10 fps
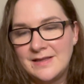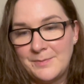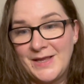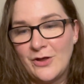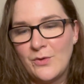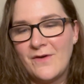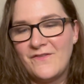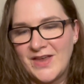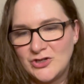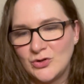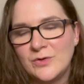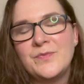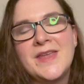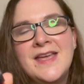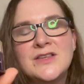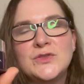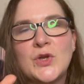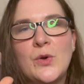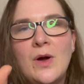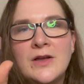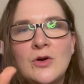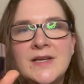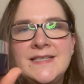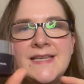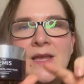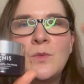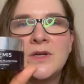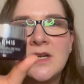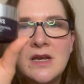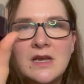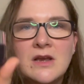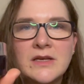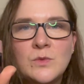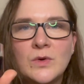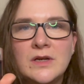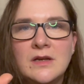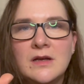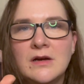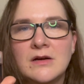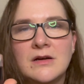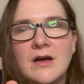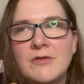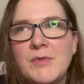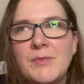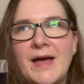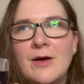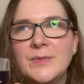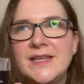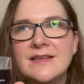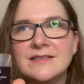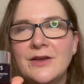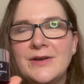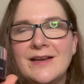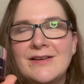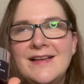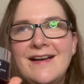Pillow Facial. So I got a day one and a night one, I can't remember how many years ago now,